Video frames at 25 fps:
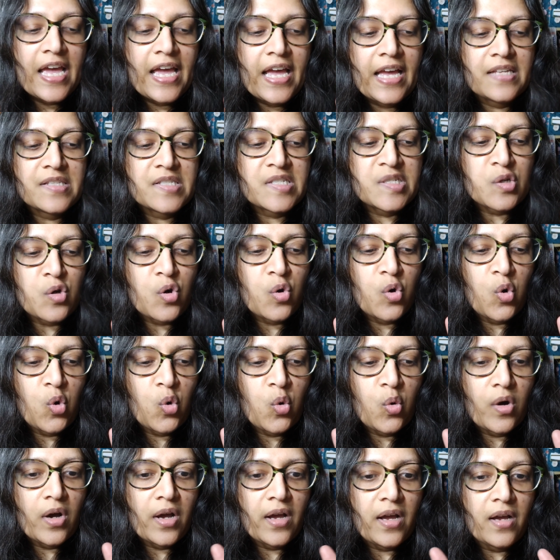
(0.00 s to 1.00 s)
And
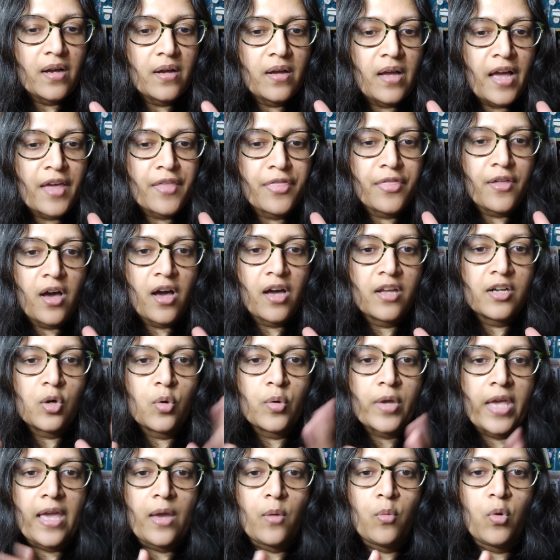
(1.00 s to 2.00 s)
so I thought,
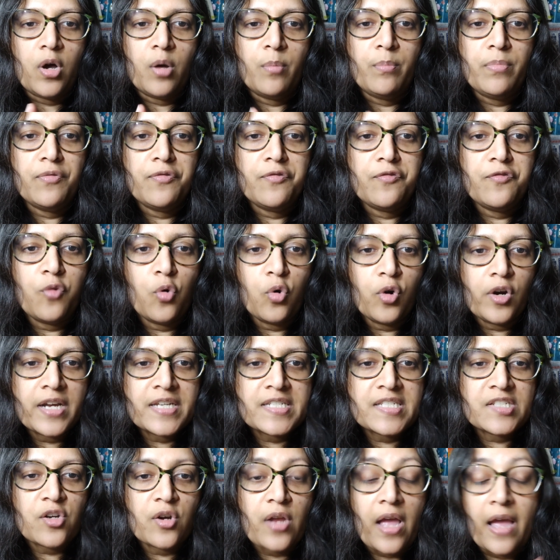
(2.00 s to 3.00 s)
okay, well, before I
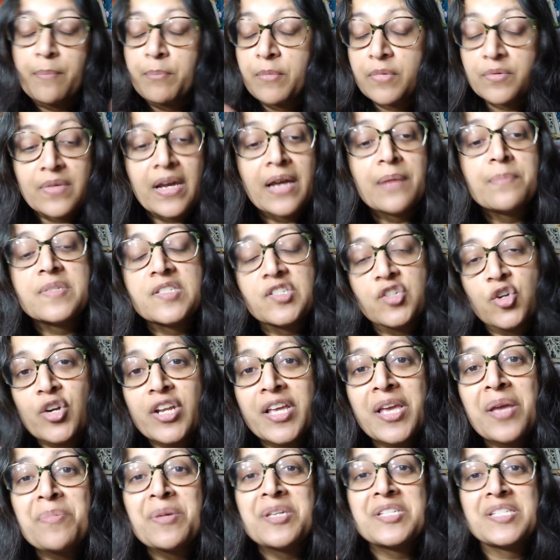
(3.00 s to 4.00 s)
start, I'm
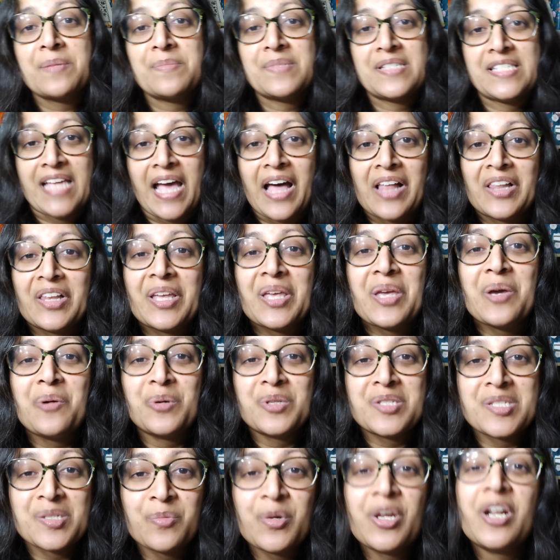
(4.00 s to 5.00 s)
starting it because I'm selling it
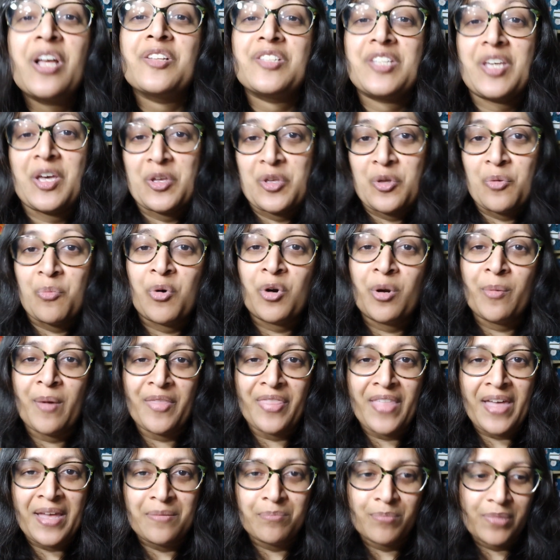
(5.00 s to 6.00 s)
with someone. I'll tell you more
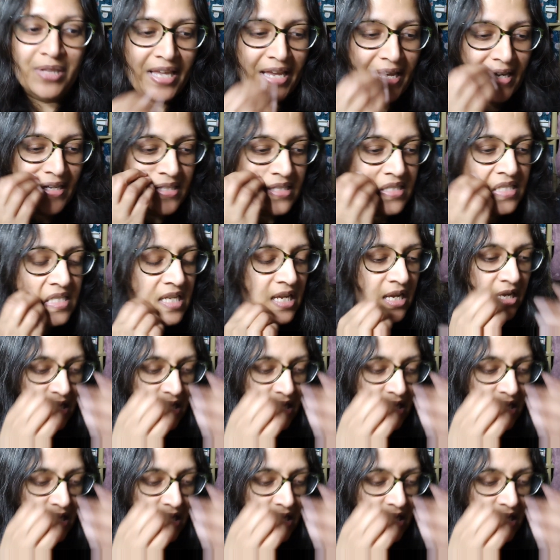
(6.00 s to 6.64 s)
about that in plans.